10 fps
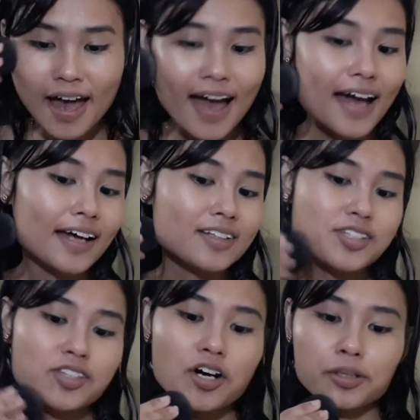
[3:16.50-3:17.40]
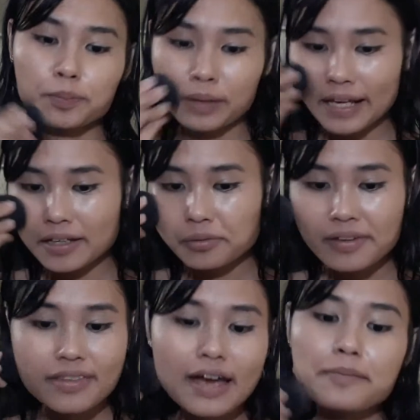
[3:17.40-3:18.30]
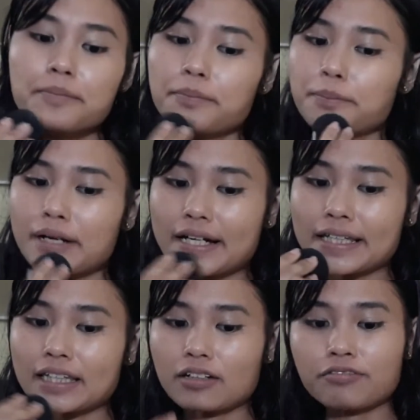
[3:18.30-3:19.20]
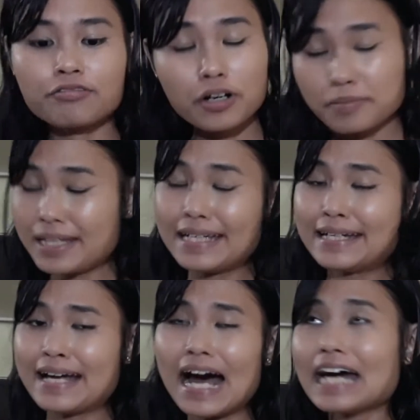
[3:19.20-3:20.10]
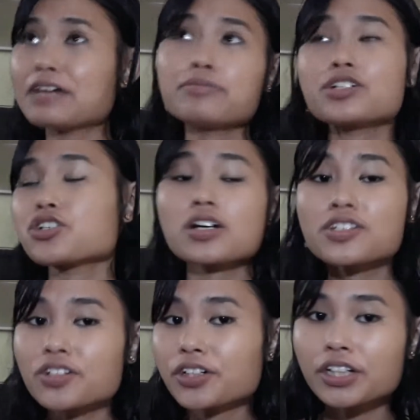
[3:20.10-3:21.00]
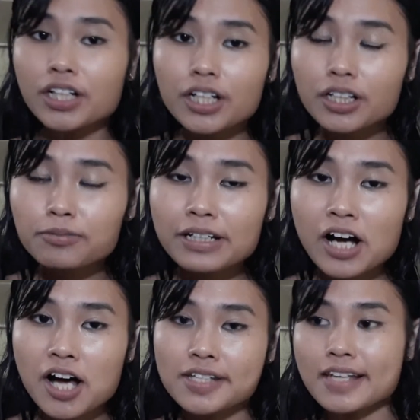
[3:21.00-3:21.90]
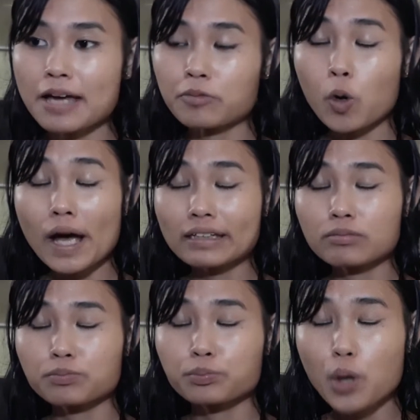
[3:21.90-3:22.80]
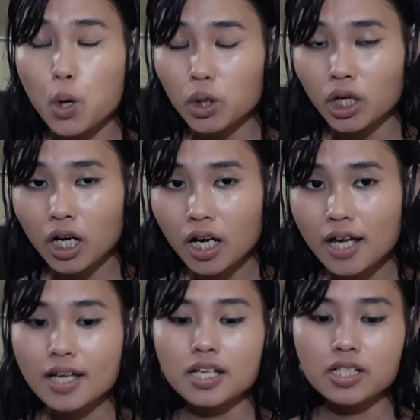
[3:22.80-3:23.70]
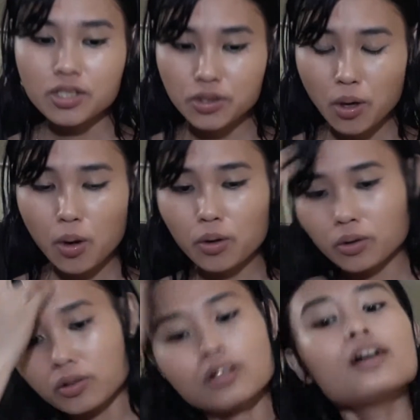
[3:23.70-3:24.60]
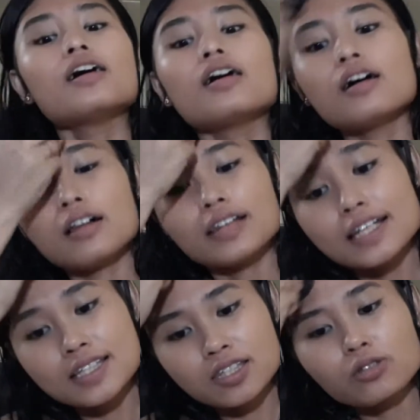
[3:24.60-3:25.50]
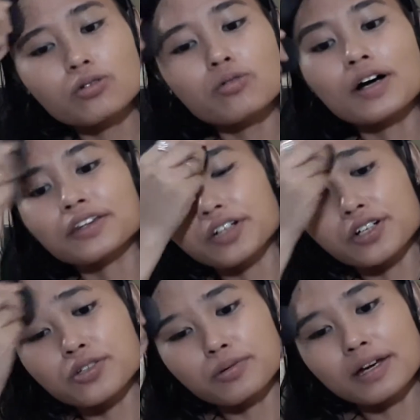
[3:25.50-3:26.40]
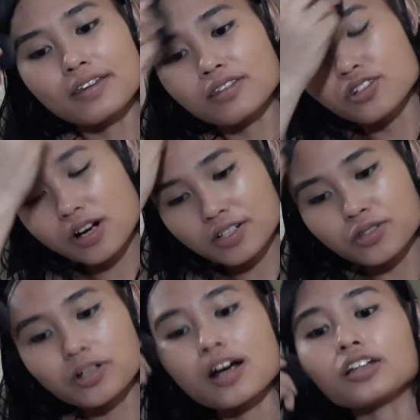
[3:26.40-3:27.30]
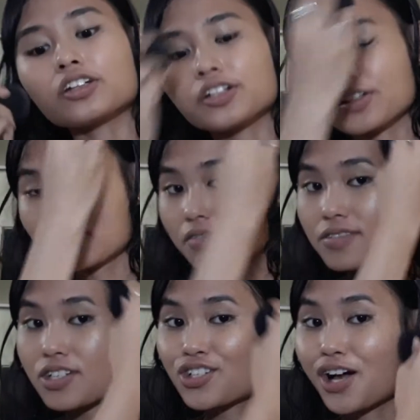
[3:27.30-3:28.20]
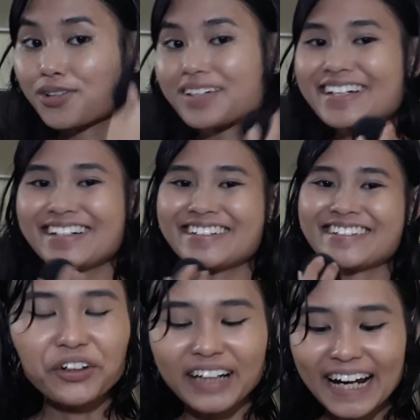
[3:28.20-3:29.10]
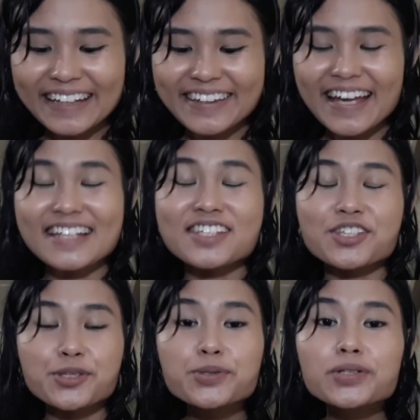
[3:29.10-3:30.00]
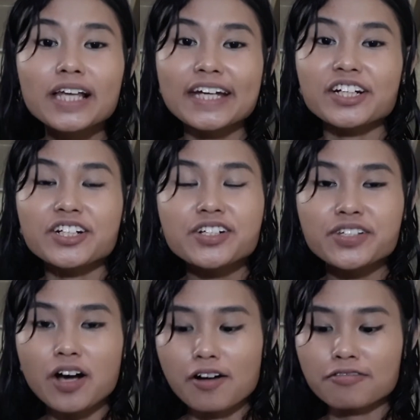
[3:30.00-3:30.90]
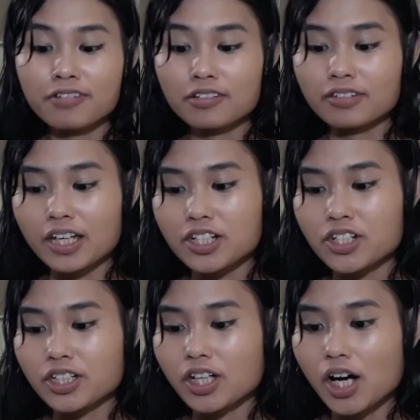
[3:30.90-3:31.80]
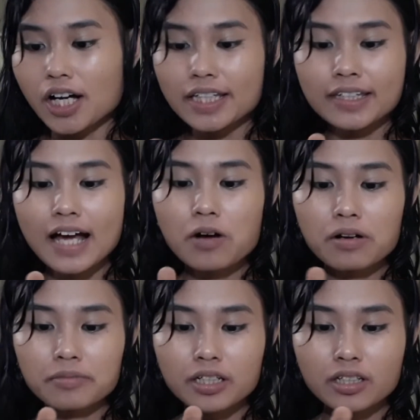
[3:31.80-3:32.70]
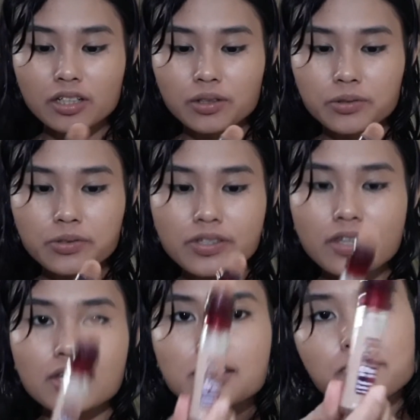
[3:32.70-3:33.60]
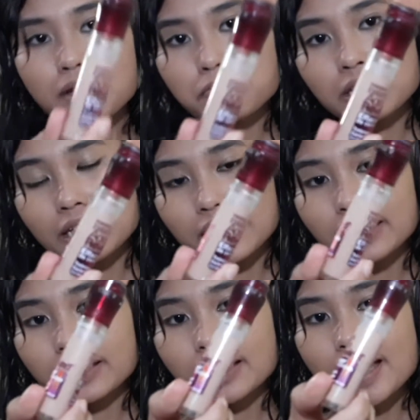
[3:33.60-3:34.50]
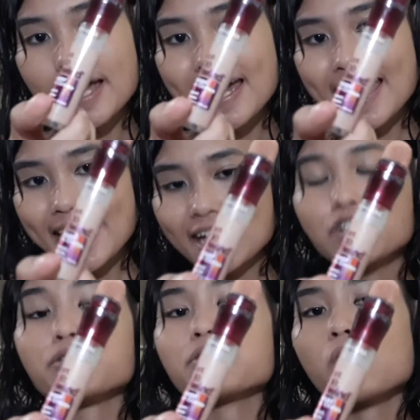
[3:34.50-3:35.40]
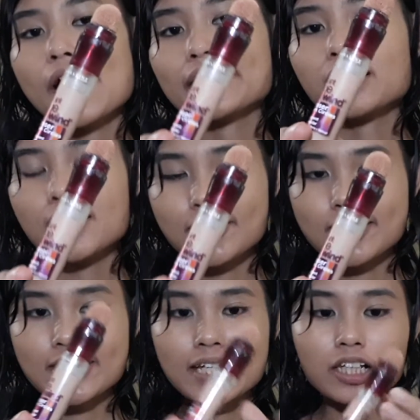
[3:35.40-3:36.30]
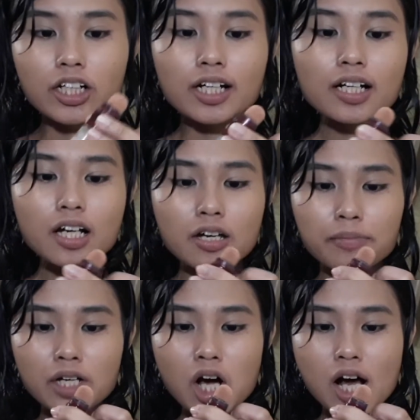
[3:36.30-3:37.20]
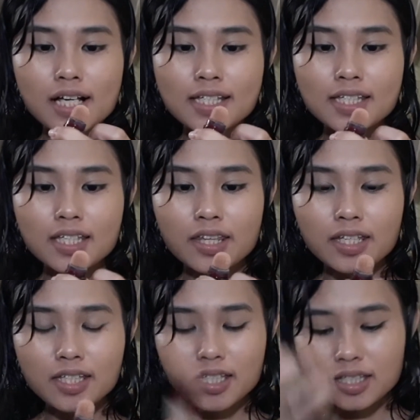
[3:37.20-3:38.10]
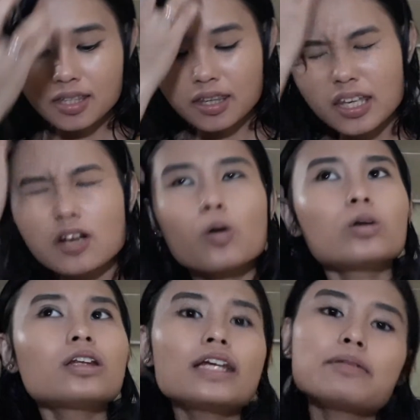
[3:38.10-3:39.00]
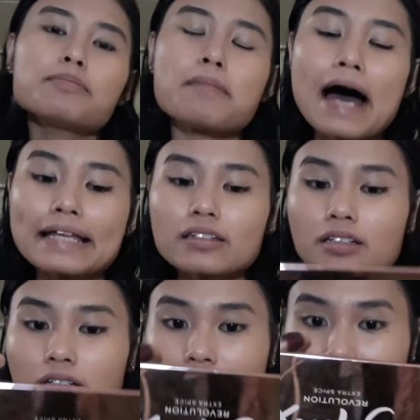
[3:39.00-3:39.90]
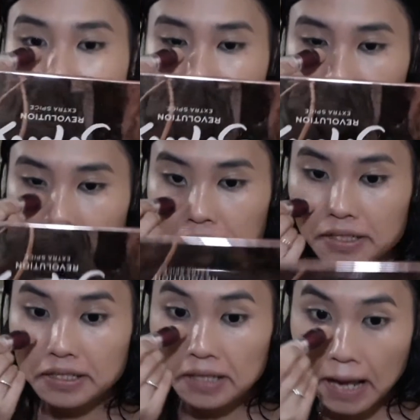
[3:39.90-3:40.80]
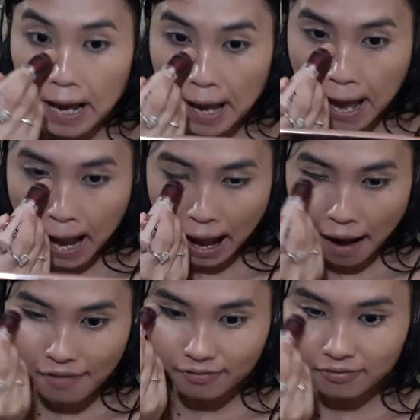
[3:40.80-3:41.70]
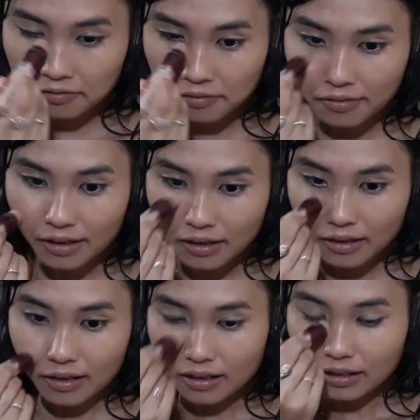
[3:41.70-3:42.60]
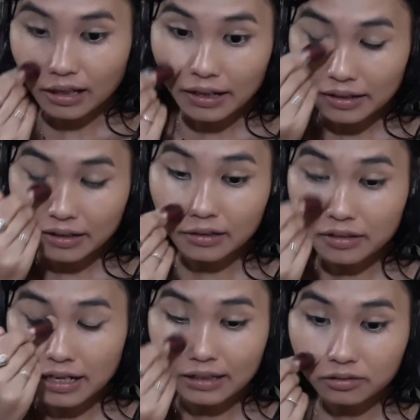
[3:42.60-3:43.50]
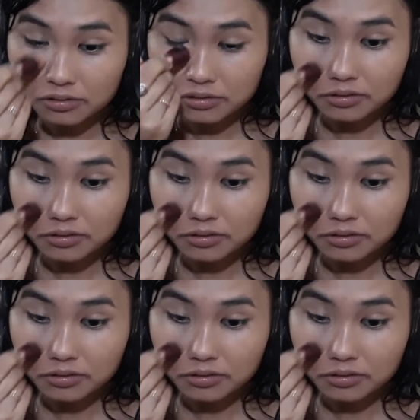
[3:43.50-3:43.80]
and start playing with them. But for me, I am a drugstore girl because I'm quite broke. So let's do wonders with drugstore alternatives, shall we? Right, that's 2 layers of foundation on. Now I'm gonna use this Maybelline Age Rewind Concealer because this is the only matte concealer that I have lying around.